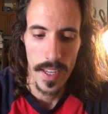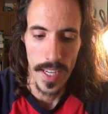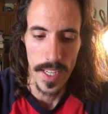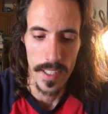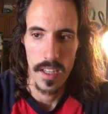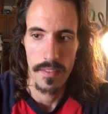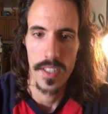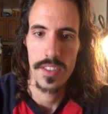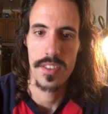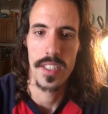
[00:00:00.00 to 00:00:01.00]
And
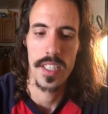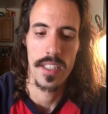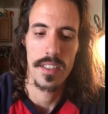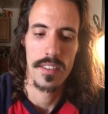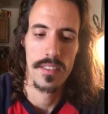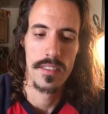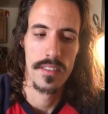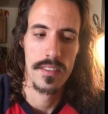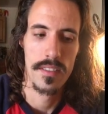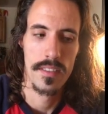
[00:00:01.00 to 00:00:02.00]
eventually,
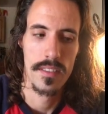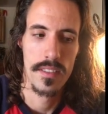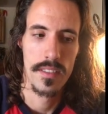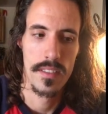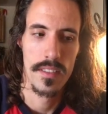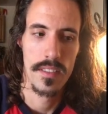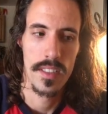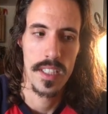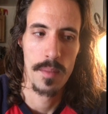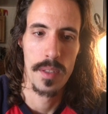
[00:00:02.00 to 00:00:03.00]

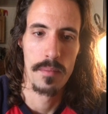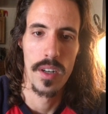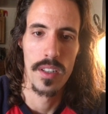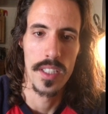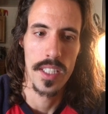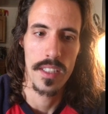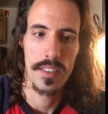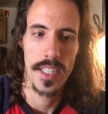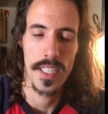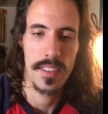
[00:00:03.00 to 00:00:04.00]
him and Molly
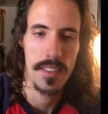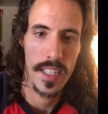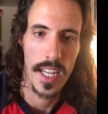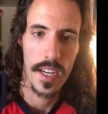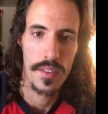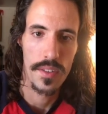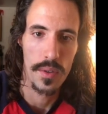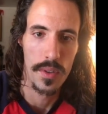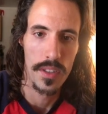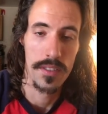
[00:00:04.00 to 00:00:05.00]
take this kid out into
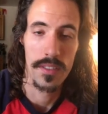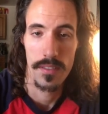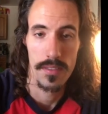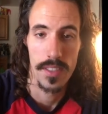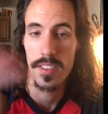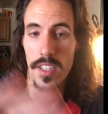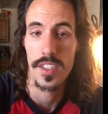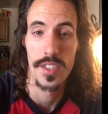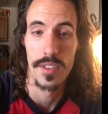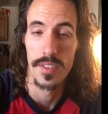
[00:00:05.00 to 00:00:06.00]
the woods. This other
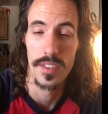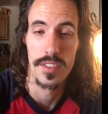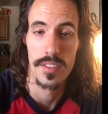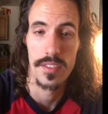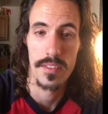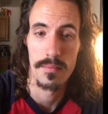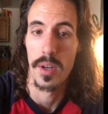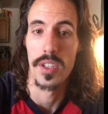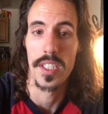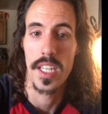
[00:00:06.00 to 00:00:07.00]
universe's
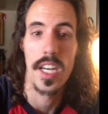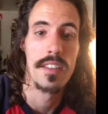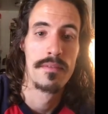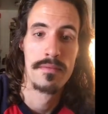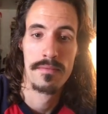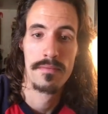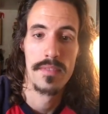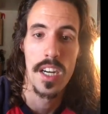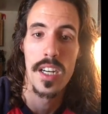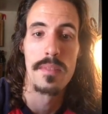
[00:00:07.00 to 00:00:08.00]
Molly, not
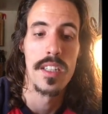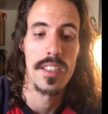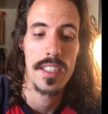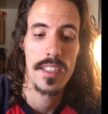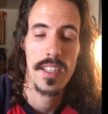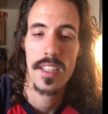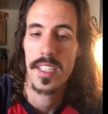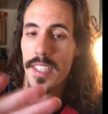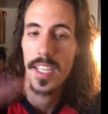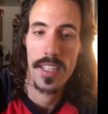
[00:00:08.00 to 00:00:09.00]
our Molly.
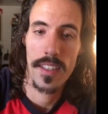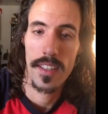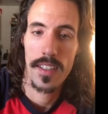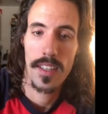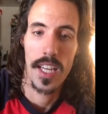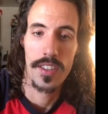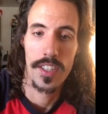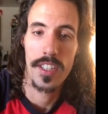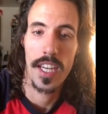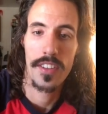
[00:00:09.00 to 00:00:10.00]
They take
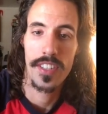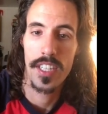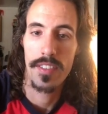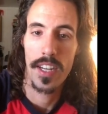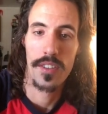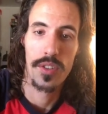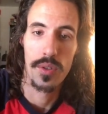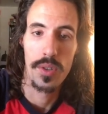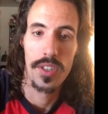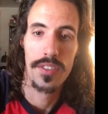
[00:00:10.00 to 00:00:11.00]
young Henry Deaver out into the
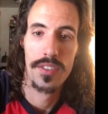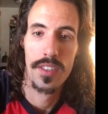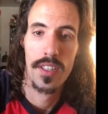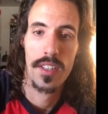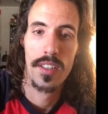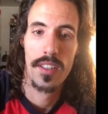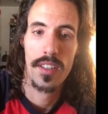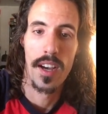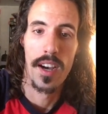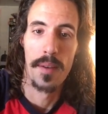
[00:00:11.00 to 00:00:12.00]
woods,
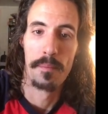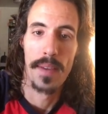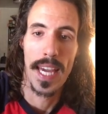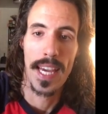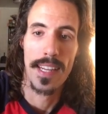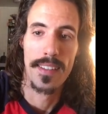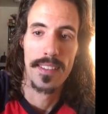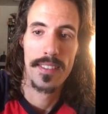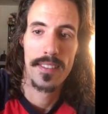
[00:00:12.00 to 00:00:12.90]
and